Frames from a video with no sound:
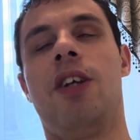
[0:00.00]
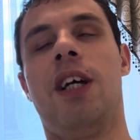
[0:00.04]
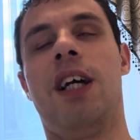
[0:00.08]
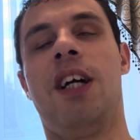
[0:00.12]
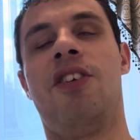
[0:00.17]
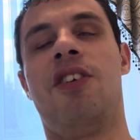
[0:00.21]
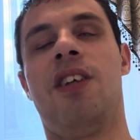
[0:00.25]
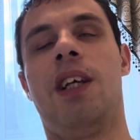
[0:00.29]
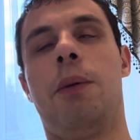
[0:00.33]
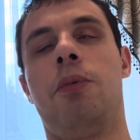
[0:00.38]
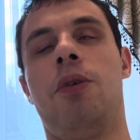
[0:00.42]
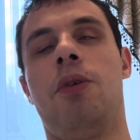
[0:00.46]

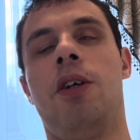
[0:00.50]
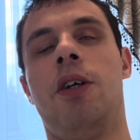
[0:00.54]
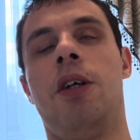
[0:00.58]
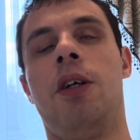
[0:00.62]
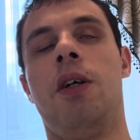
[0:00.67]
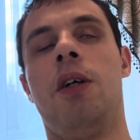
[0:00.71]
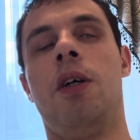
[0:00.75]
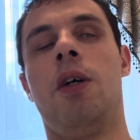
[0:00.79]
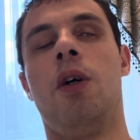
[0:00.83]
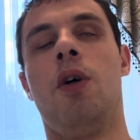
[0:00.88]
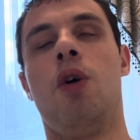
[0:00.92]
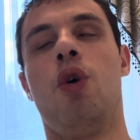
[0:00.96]
except
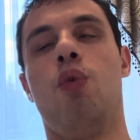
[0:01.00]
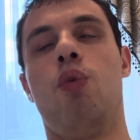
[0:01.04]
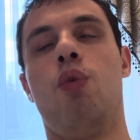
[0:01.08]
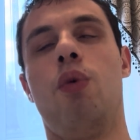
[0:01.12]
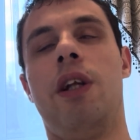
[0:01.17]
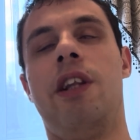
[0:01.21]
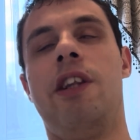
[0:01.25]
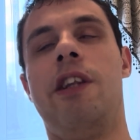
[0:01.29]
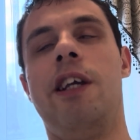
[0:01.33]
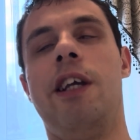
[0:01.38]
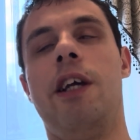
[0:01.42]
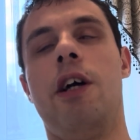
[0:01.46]

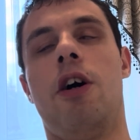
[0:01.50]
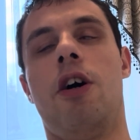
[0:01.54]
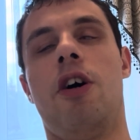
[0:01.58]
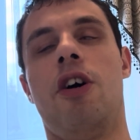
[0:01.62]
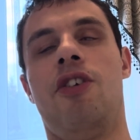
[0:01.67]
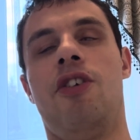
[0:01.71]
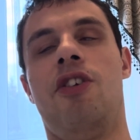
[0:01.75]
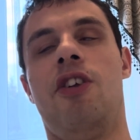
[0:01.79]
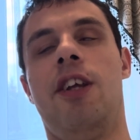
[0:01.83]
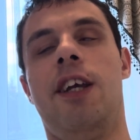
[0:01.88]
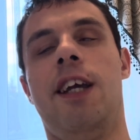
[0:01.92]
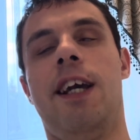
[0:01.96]
with the
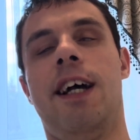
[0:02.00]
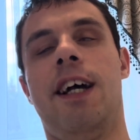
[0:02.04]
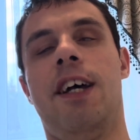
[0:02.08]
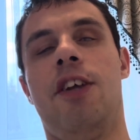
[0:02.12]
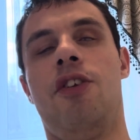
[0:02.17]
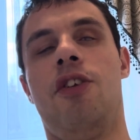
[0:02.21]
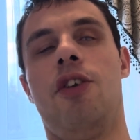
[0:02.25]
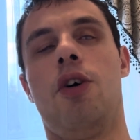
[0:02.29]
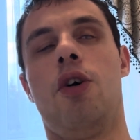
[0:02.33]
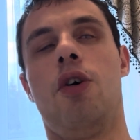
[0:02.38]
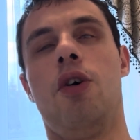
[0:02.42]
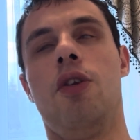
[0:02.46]

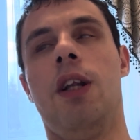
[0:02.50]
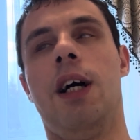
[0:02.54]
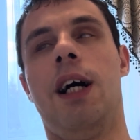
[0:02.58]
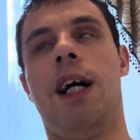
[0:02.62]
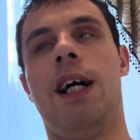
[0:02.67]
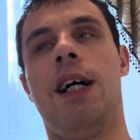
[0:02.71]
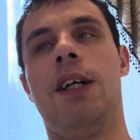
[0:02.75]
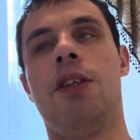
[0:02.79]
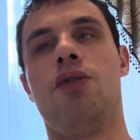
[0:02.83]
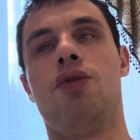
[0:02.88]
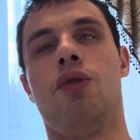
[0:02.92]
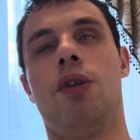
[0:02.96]
RCS on
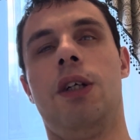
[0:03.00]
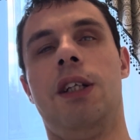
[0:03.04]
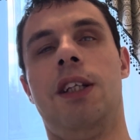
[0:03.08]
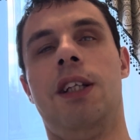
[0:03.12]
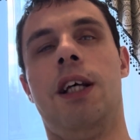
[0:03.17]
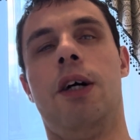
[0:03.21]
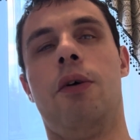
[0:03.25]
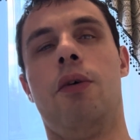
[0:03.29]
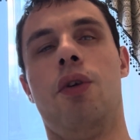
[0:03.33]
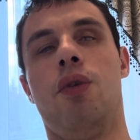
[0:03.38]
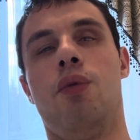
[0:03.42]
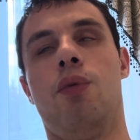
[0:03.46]
Android
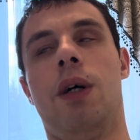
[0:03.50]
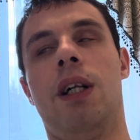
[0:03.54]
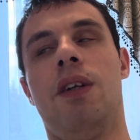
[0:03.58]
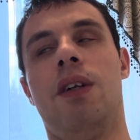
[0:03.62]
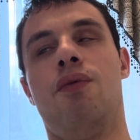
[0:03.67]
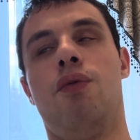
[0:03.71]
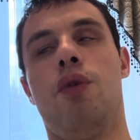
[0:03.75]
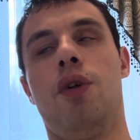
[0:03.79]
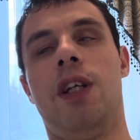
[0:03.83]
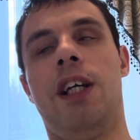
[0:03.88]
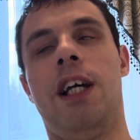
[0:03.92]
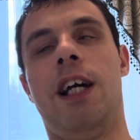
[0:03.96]
now as well,
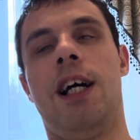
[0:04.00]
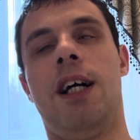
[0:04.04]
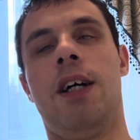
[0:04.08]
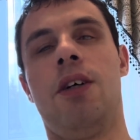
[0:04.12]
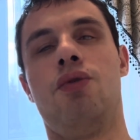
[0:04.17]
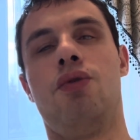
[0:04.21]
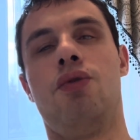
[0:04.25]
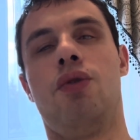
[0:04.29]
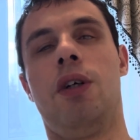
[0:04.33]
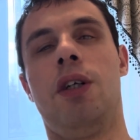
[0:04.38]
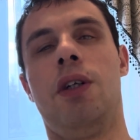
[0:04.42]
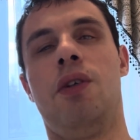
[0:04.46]
for the
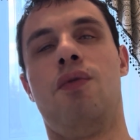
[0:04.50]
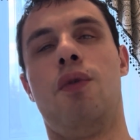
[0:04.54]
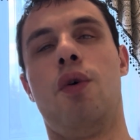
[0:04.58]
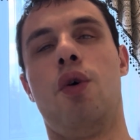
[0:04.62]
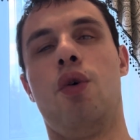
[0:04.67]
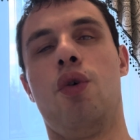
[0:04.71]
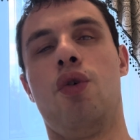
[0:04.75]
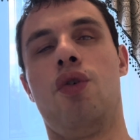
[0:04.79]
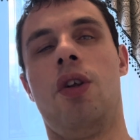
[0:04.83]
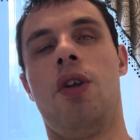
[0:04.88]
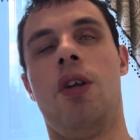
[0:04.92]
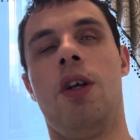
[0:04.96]
Android
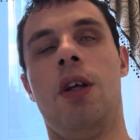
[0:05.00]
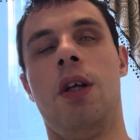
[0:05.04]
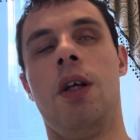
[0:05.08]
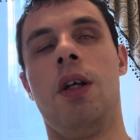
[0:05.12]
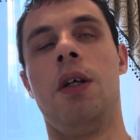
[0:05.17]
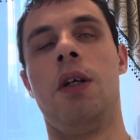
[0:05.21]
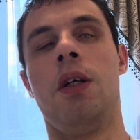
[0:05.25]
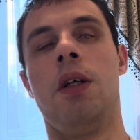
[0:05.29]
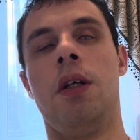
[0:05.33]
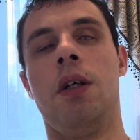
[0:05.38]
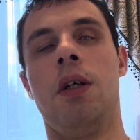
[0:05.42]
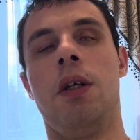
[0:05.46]
folks.
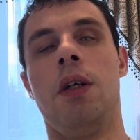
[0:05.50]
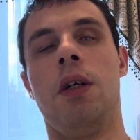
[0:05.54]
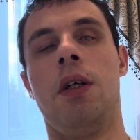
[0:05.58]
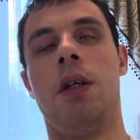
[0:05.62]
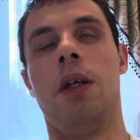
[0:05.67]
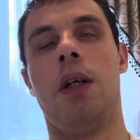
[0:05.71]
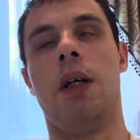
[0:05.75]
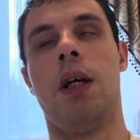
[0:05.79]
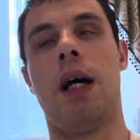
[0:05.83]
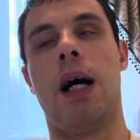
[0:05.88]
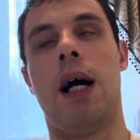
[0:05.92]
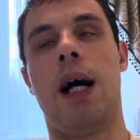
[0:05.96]

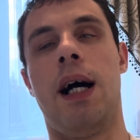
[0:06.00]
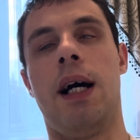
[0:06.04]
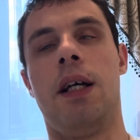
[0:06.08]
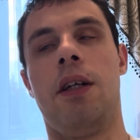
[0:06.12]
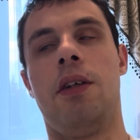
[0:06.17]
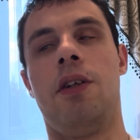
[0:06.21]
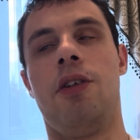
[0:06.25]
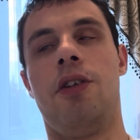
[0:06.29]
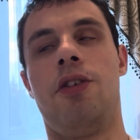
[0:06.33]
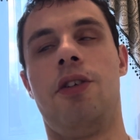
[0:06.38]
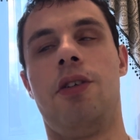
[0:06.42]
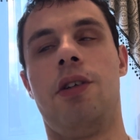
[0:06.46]

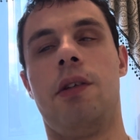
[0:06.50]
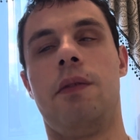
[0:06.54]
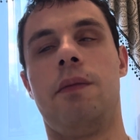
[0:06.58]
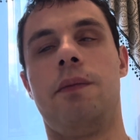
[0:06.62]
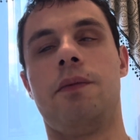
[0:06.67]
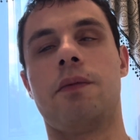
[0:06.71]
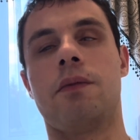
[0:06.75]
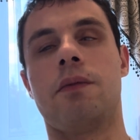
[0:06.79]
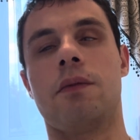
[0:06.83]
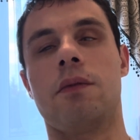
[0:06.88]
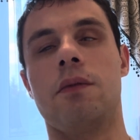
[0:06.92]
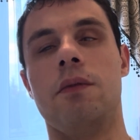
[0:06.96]
And
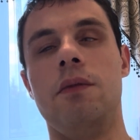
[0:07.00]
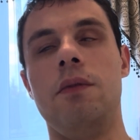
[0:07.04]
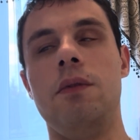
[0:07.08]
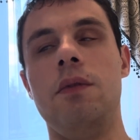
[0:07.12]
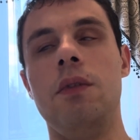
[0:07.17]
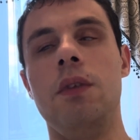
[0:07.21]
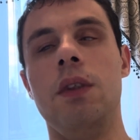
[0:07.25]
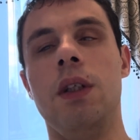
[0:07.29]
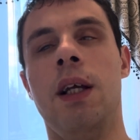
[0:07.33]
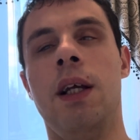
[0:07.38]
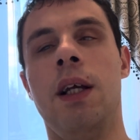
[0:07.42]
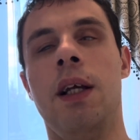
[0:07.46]

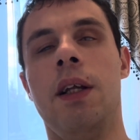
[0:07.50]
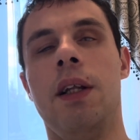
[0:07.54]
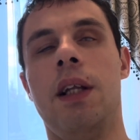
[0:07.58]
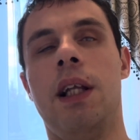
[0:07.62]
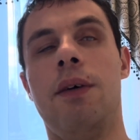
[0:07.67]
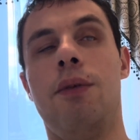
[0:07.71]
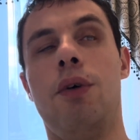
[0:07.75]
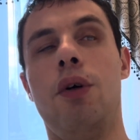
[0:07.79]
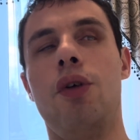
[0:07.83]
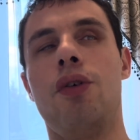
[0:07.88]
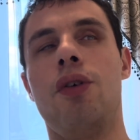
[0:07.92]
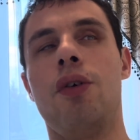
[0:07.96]

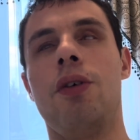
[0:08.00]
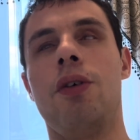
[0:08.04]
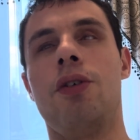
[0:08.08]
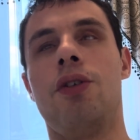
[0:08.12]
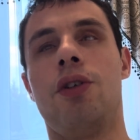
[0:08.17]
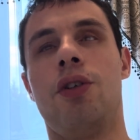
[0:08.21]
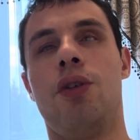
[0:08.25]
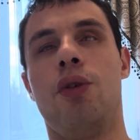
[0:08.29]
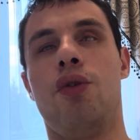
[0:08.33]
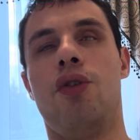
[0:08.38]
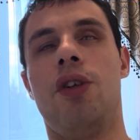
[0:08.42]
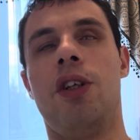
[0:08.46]
they've also
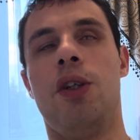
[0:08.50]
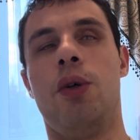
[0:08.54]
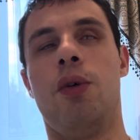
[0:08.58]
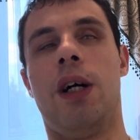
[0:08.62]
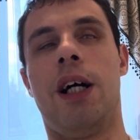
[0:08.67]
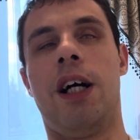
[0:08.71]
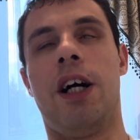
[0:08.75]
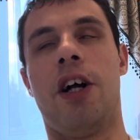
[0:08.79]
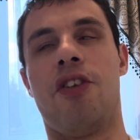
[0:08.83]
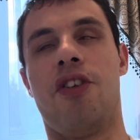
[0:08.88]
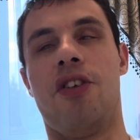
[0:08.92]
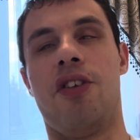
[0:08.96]
introduced the new
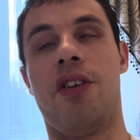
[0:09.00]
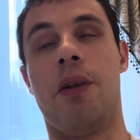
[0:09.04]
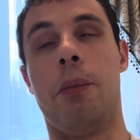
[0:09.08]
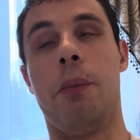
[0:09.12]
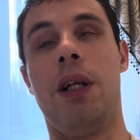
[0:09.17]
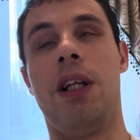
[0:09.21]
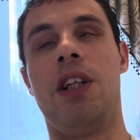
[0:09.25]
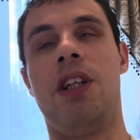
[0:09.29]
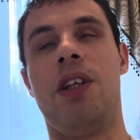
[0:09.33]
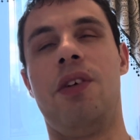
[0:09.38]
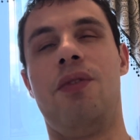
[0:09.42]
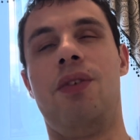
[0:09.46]

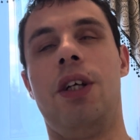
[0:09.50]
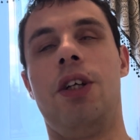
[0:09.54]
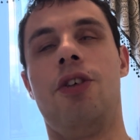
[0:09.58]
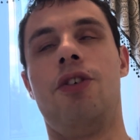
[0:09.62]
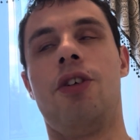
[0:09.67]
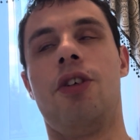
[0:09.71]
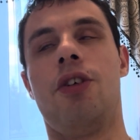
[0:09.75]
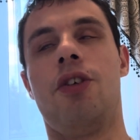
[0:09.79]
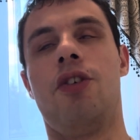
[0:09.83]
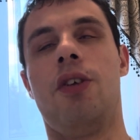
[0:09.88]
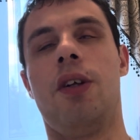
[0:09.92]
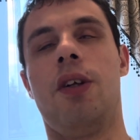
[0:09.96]
accessibility
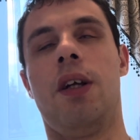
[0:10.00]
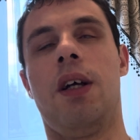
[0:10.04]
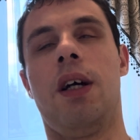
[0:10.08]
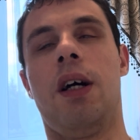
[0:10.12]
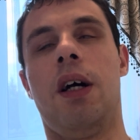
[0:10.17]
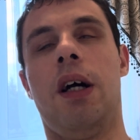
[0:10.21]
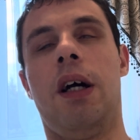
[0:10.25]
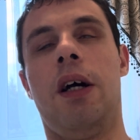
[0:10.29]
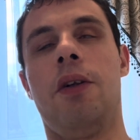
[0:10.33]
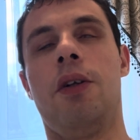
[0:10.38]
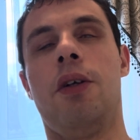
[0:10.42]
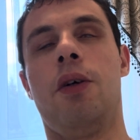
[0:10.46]
features.
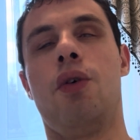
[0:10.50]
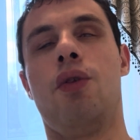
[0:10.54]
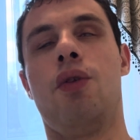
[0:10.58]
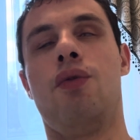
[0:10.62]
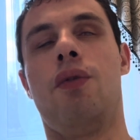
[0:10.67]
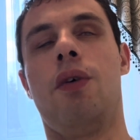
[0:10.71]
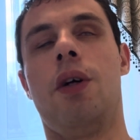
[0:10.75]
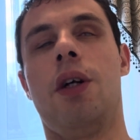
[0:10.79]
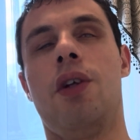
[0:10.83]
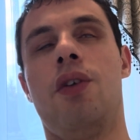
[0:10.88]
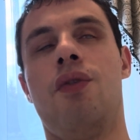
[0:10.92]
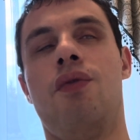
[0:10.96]
And now as
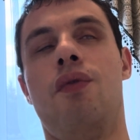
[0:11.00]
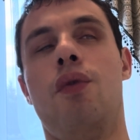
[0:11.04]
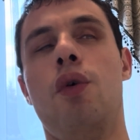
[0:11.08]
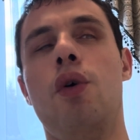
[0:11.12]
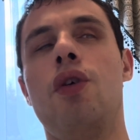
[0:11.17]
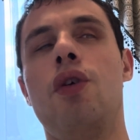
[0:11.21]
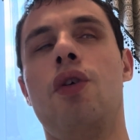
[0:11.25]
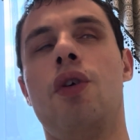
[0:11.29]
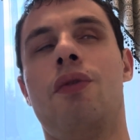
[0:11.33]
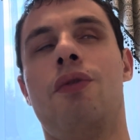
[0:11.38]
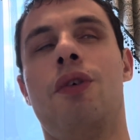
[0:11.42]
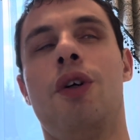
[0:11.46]
far as
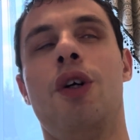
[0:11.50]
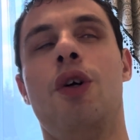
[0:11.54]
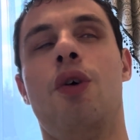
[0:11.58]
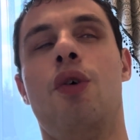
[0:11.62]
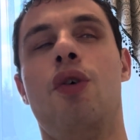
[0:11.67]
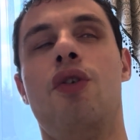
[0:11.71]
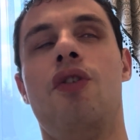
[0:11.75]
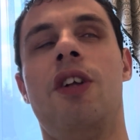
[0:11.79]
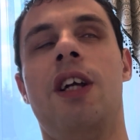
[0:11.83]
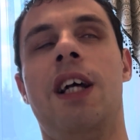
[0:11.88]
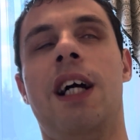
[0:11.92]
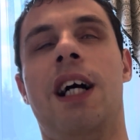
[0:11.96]
voiceover
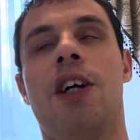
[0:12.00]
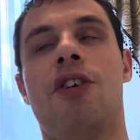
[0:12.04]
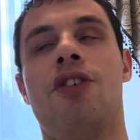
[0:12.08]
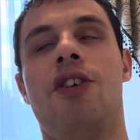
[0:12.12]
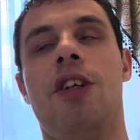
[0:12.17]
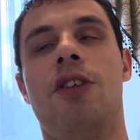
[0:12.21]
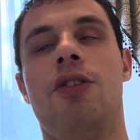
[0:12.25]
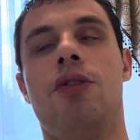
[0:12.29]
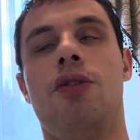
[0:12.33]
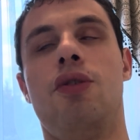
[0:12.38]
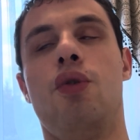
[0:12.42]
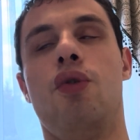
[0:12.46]
goes, they
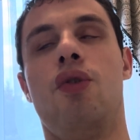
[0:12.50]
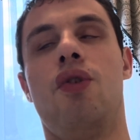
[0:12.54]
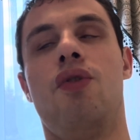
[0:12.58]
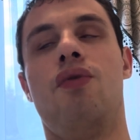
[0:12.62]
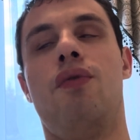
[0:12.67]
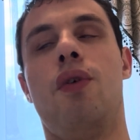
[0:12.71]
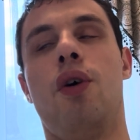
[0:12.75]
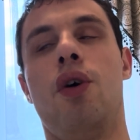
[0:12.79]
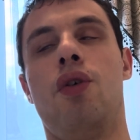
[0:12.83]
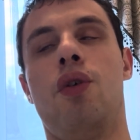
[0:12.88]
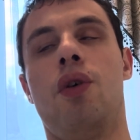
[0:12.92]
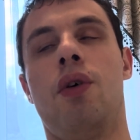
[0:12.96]
actually introduced
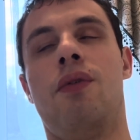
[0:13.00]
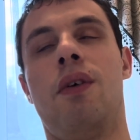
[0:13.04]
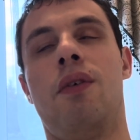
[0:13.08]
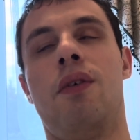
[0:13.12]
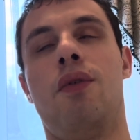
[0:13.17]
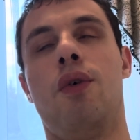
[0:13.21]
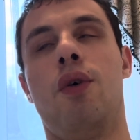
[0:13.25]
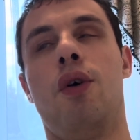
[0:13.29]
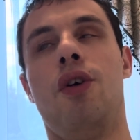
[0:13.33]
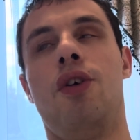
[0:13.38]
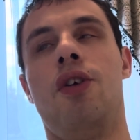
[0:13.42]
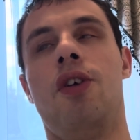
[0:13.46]
voiceover
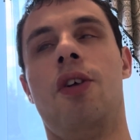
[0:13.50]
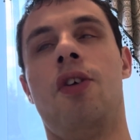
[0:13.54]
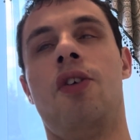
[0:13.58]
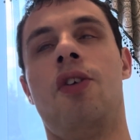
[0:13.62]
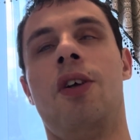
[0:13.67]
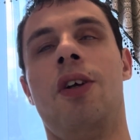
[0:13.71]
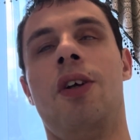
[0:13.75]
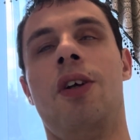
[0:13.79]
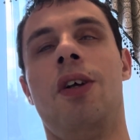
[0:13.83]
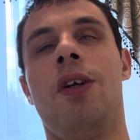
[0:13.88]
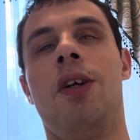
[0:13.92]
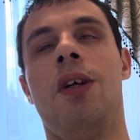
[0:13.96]

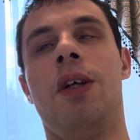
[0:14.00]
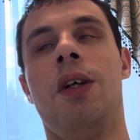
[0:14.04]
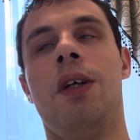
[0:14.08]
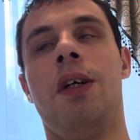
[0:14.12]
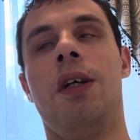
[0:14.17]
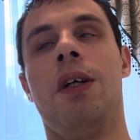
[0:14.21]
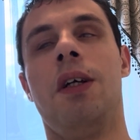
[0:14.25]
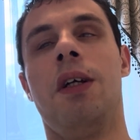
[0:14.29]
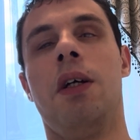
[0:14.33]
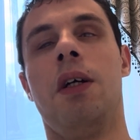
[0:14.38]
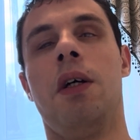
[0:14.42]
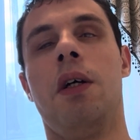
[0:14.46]
voices,
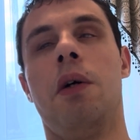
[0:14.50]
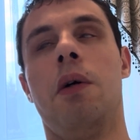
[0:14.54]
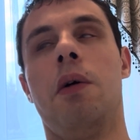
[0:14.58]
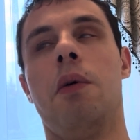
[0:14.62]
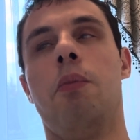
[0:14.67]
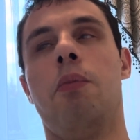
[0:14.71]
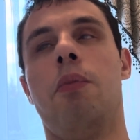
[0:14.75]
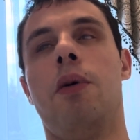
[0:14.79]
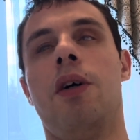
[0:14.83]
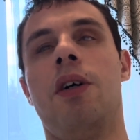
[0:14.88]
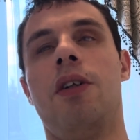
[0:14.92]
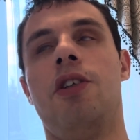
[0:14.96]

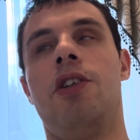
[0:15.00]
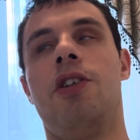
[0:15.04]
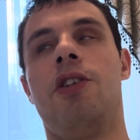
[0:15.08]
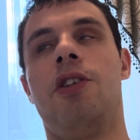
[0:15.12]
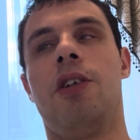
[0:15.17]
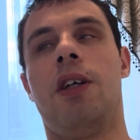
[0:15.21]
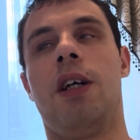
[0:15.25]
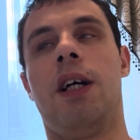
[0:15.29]
but